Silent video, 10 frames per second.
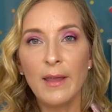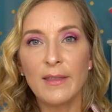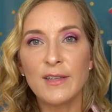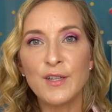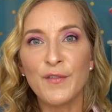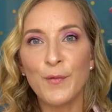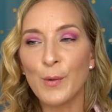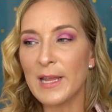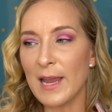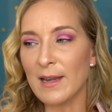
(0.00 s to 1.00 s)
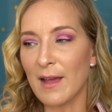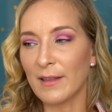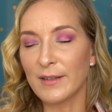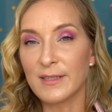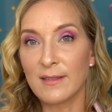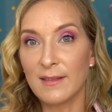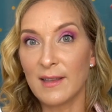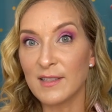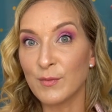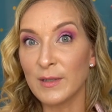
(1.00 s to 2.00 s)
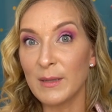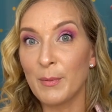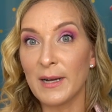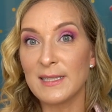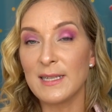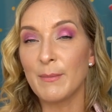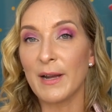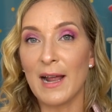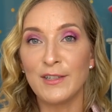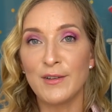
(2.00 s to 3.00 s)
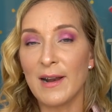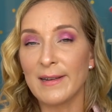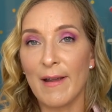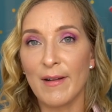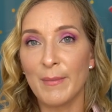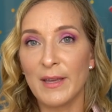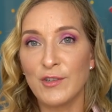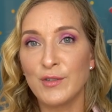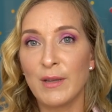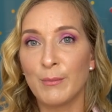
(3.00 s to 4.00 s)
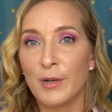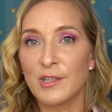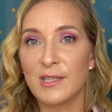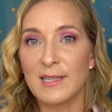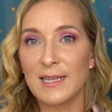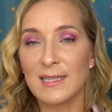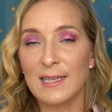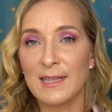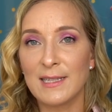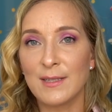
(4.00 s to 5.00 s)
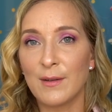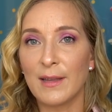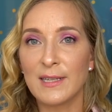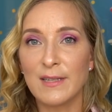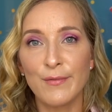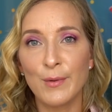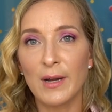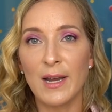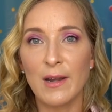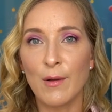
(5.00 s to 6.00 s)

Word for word: These are $48. That's really pricey, but I do not doubt it because you can purchase things like this on like Sephora and